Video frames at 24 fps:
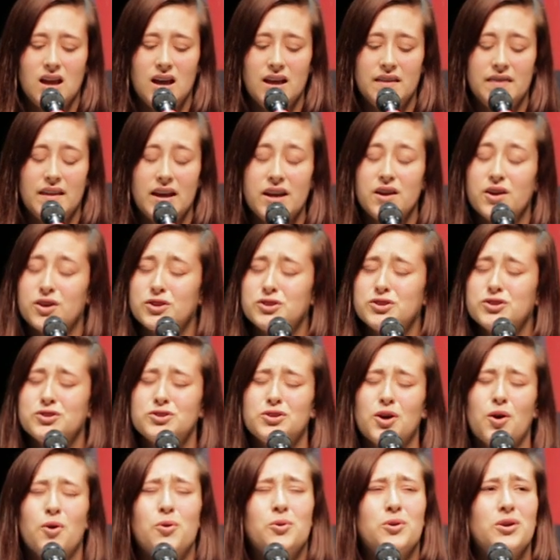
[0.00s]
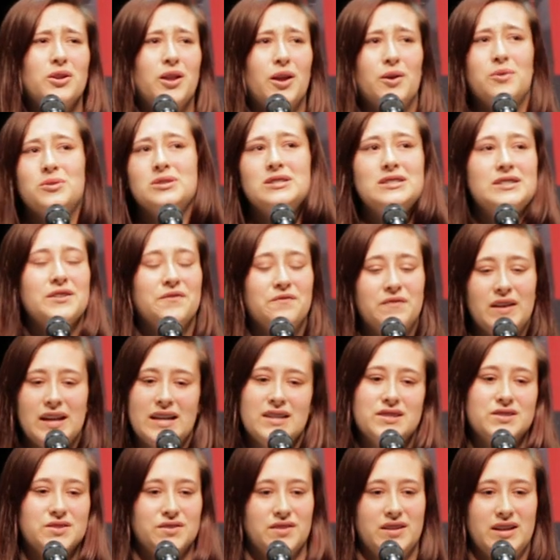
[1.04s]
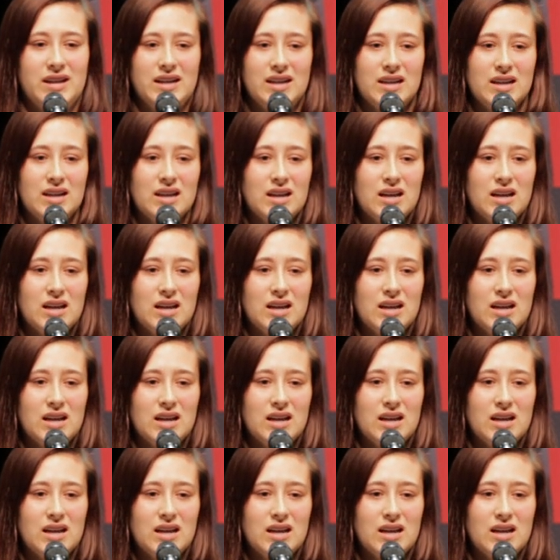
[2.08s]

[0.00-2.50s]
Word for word: and they are so close to victory.